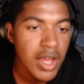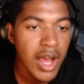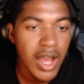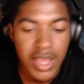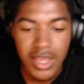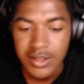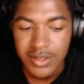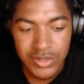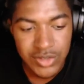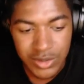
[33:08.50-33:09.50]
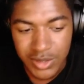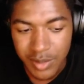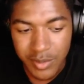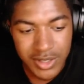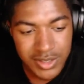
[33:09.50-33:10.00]
I hate this so
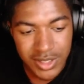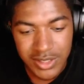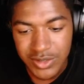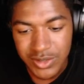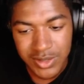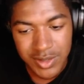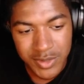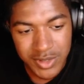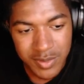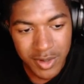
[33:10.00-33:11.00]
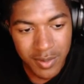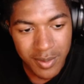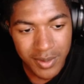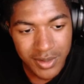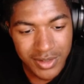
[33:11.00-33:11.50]
damn much. I hate this so damn much. Come on, come
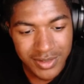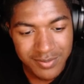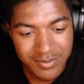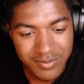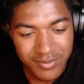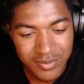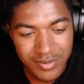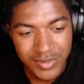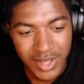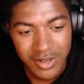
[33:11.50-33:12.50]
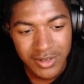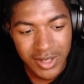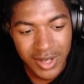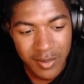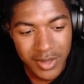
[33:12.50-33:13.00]
on. Uh, not gonna
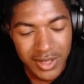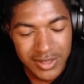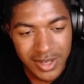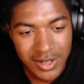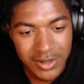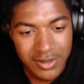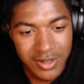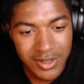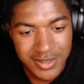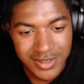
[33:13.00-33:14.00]
lie, that big ass head go crazy.